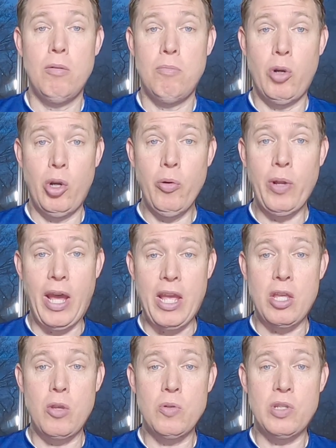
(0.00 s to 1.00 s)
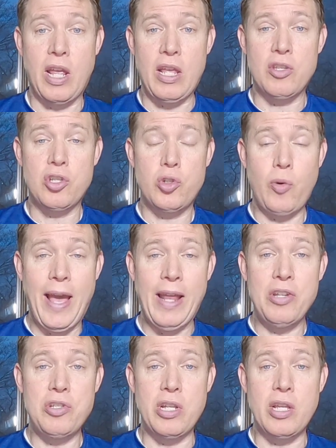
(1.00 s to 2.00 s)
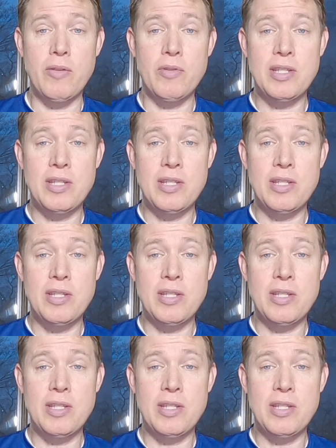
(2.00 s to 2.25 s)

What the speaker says: Moroni used a strategy